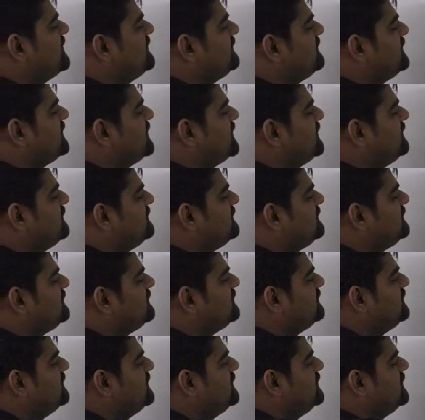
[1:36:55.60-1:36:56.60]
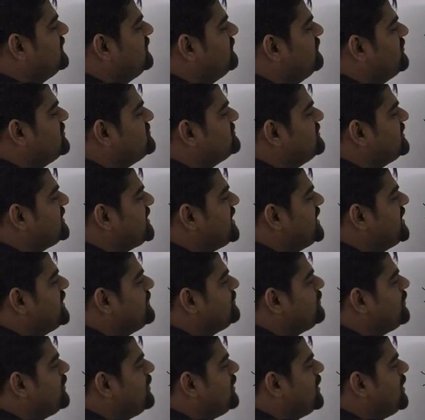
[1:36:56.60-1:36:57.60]
series, which will
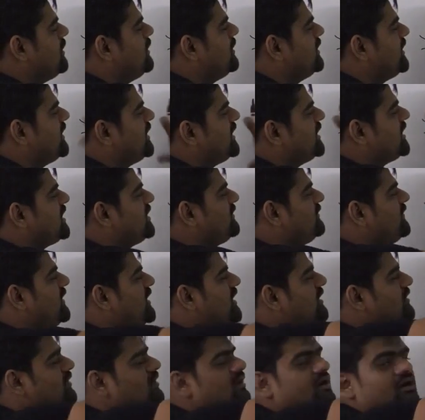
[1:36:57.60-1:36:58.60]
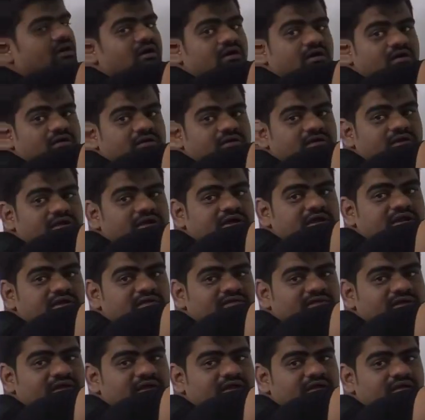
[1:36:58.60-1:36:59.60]
keep on increasing or
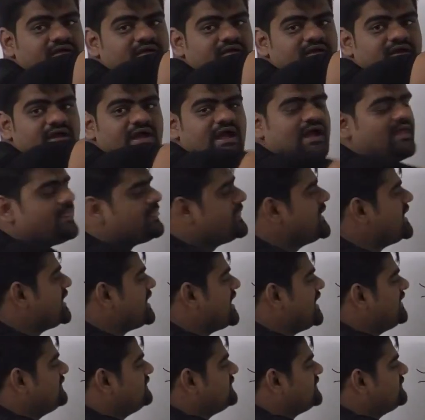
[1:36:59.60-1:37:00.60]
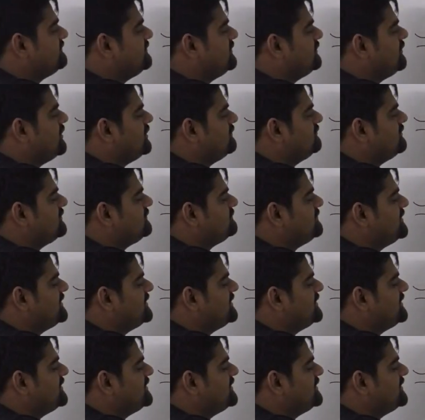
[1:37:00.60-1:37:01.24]
increasing, and their answer will always be